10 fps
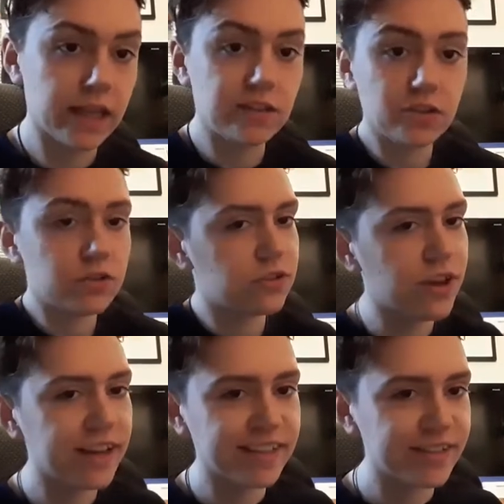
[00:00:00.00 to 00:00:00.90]
It's
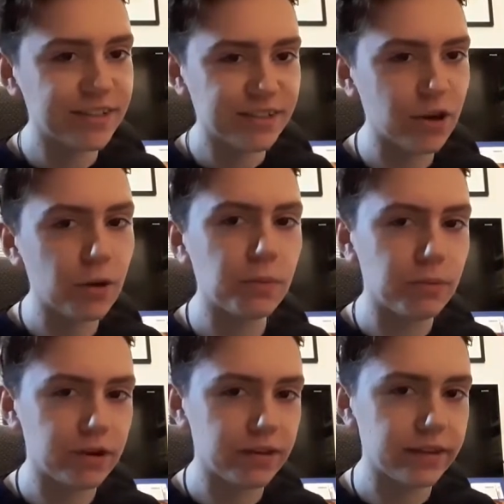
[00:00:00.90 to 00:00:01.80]
it's so
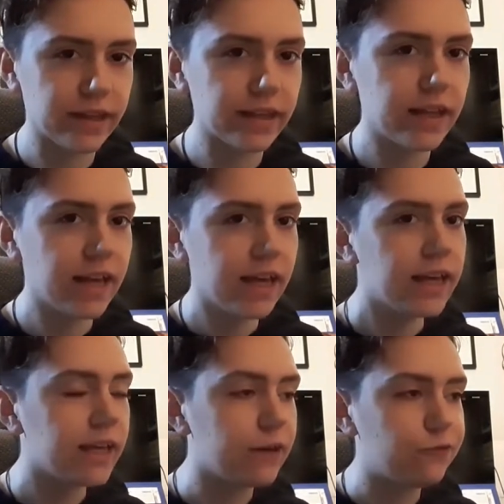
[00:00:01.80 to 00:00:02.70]
worth it
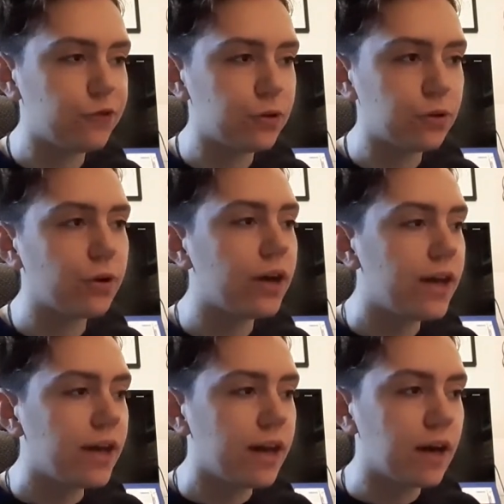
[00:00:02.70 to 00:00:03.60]
if you're
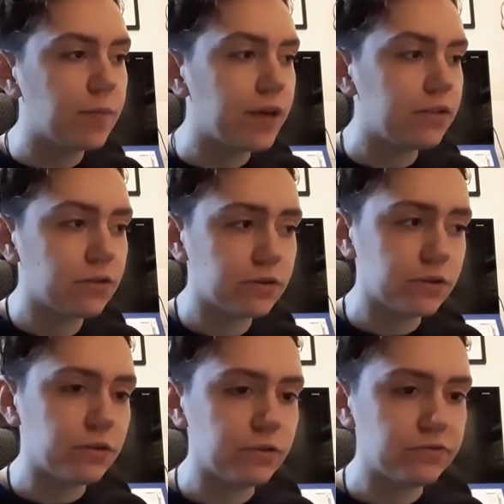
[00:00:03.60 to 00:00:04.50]
a big
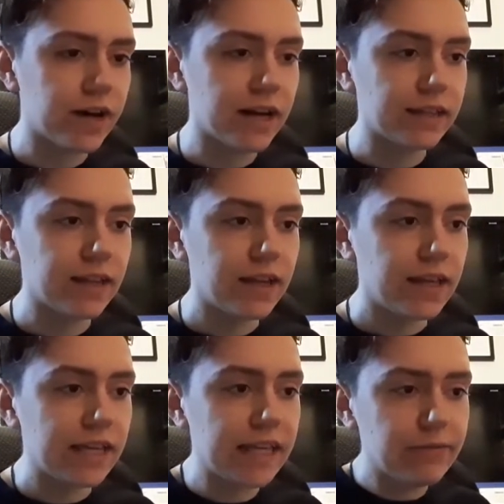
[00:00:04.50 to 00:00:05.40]
Doctor Who fan,
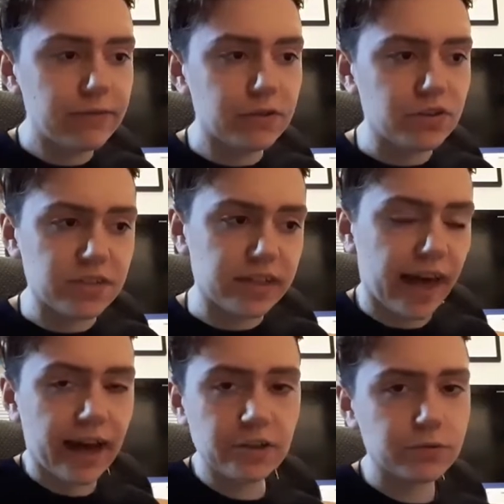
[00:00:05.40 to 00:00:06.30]
even if you're just a
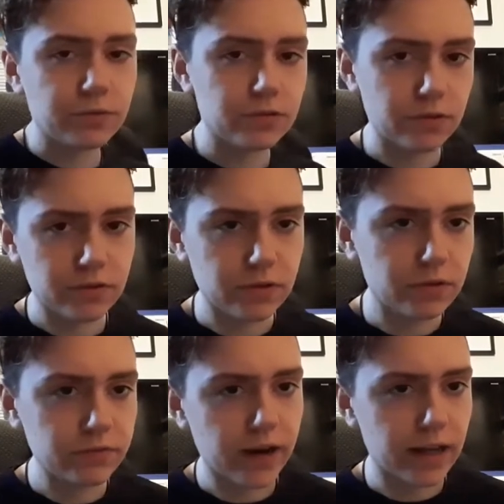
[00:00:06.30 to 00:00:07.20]
casual Doctor
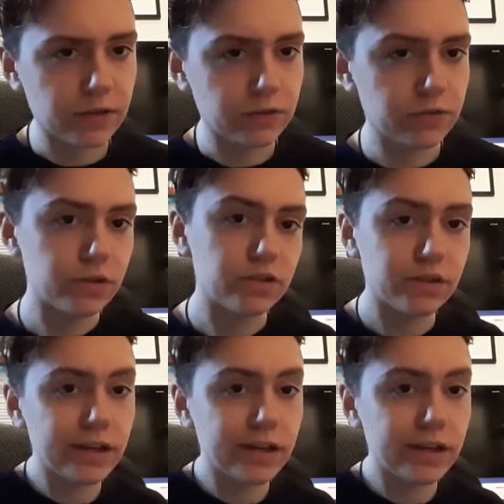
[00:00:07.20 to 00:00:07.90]
Who fan who's just